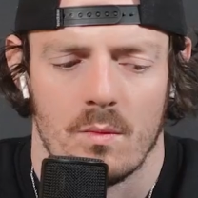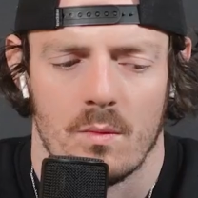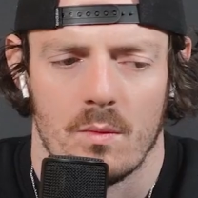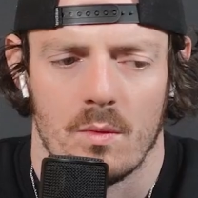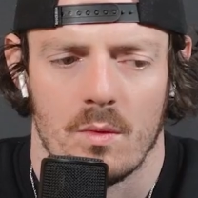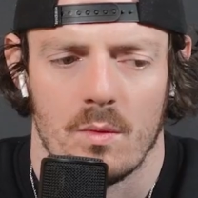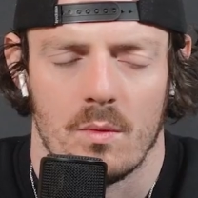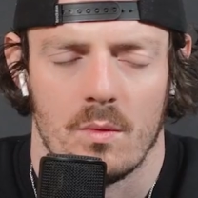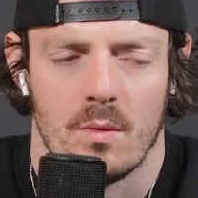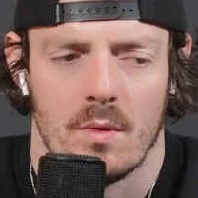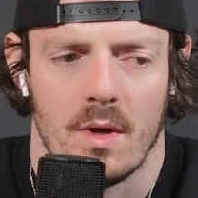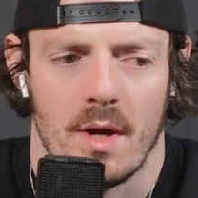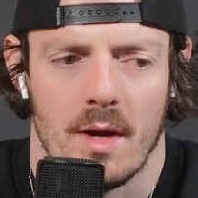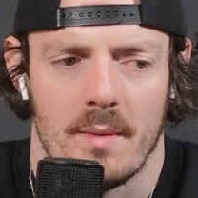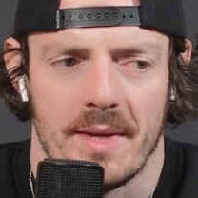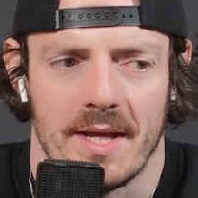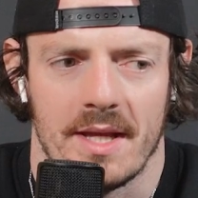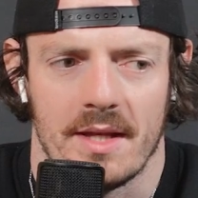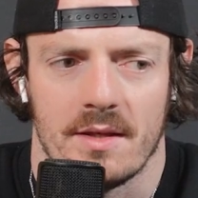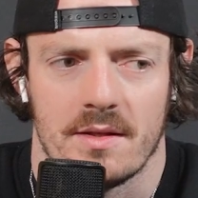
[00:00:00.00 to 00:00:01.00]
Well, I
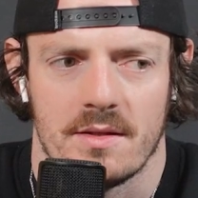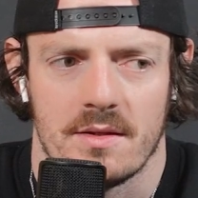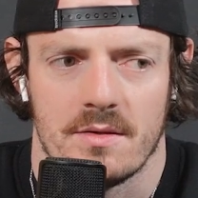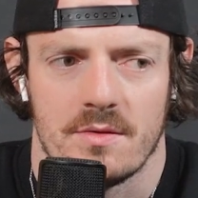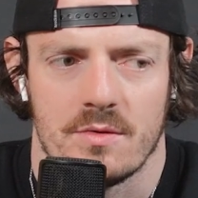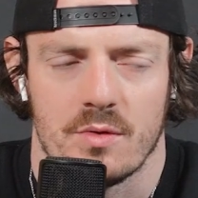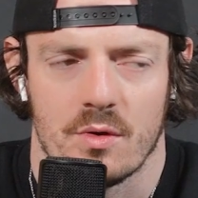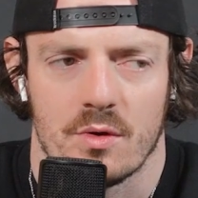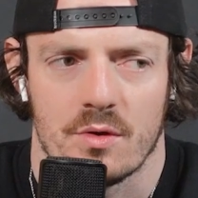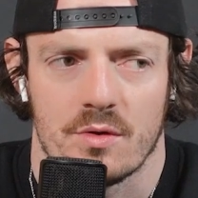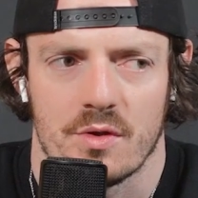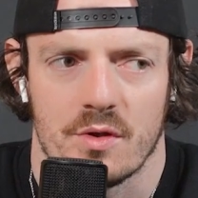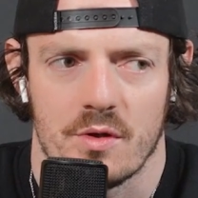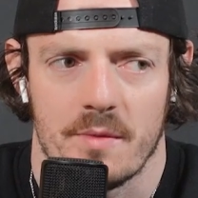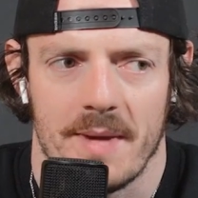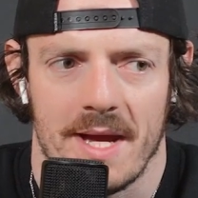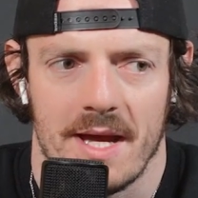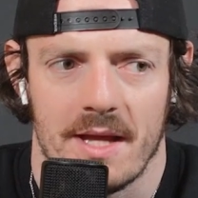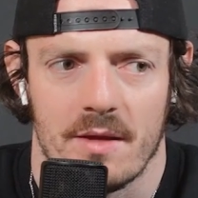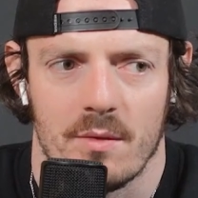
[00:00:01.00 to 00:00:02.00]
mean, talk
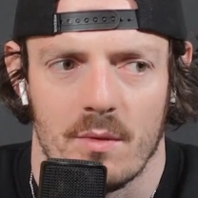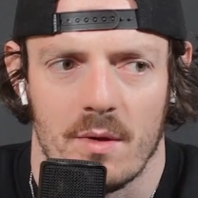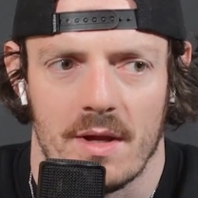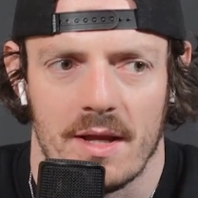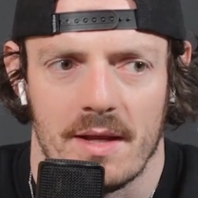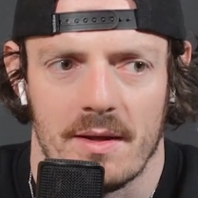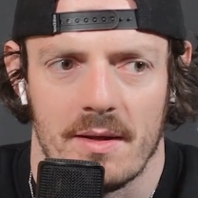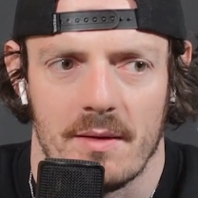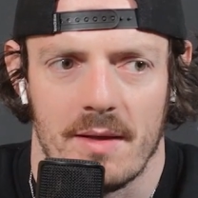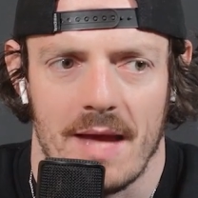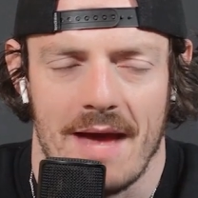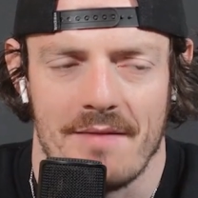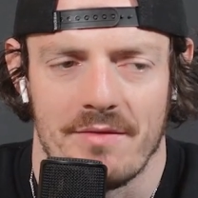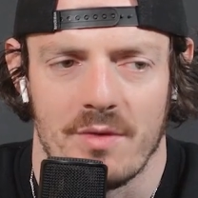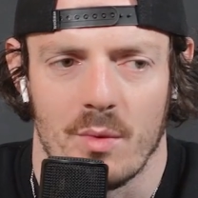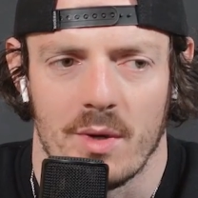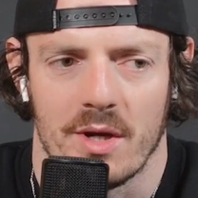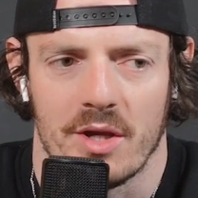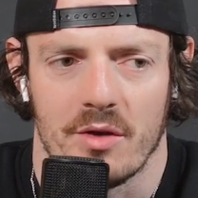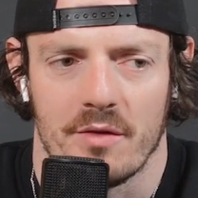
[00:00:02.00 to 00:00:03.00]
about
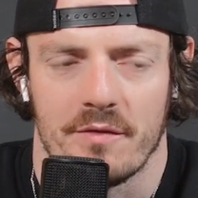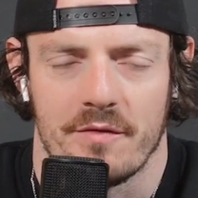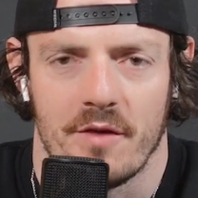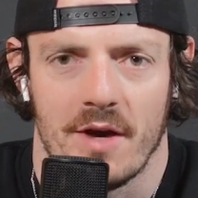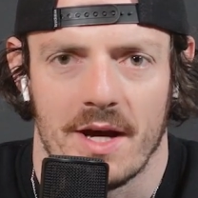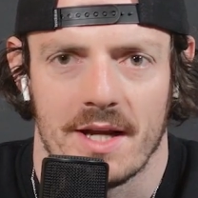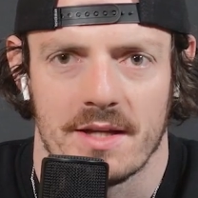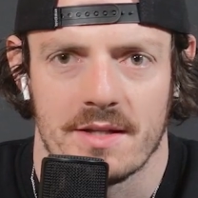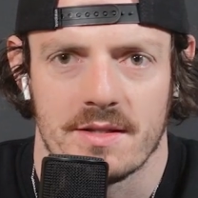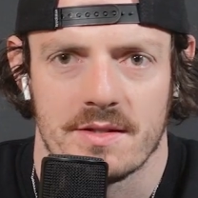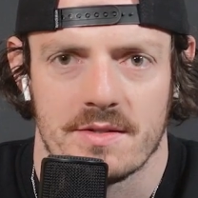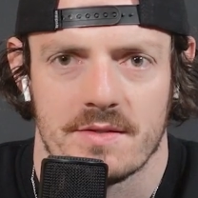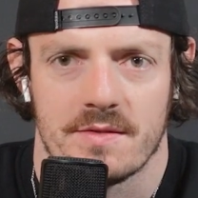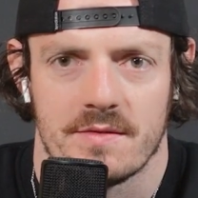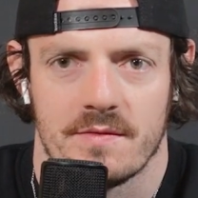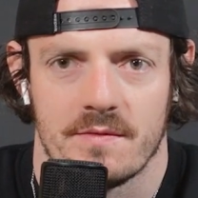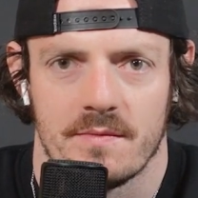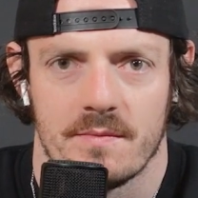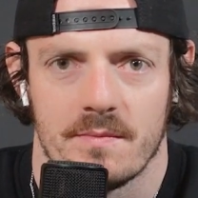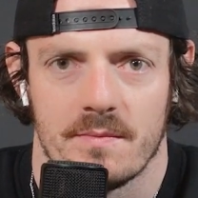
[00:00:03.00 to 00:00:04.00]
having one of your
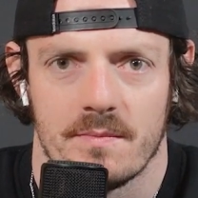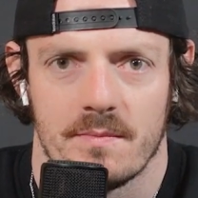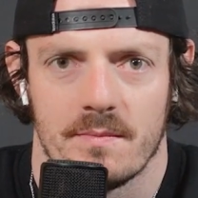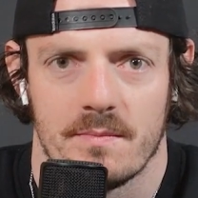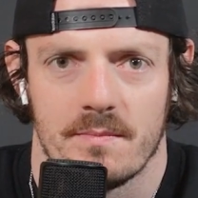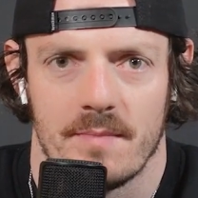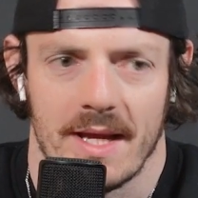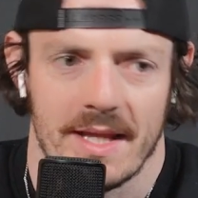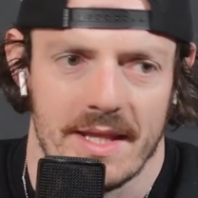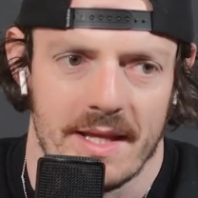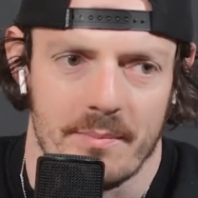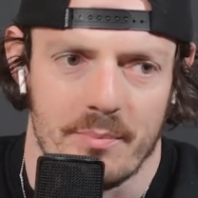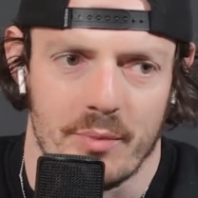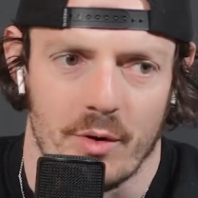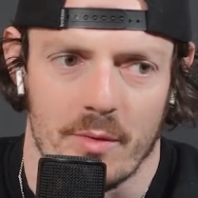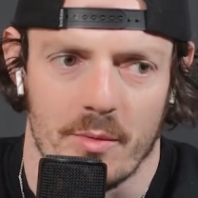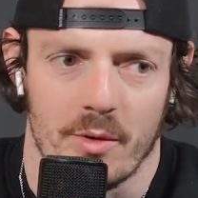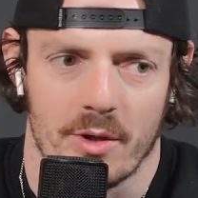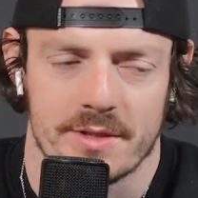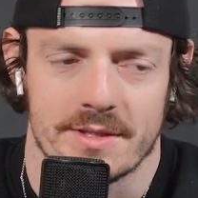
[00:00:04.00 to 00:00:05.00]
fighters make their
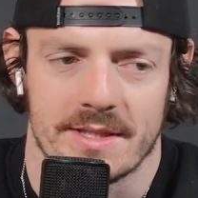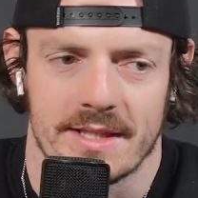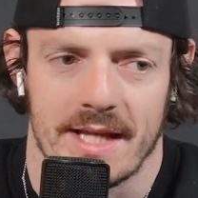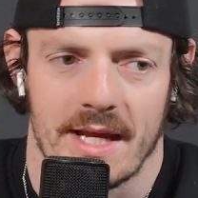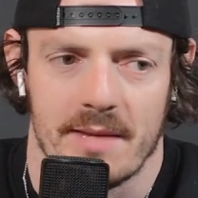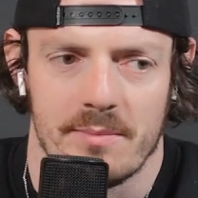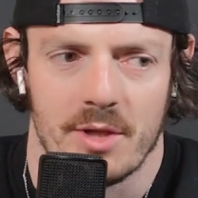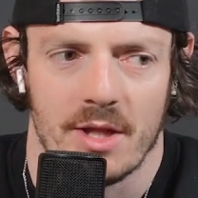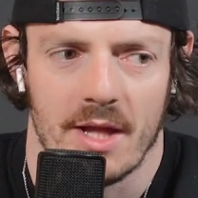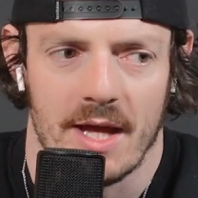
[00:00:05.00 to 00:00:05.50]
pro boxing debut.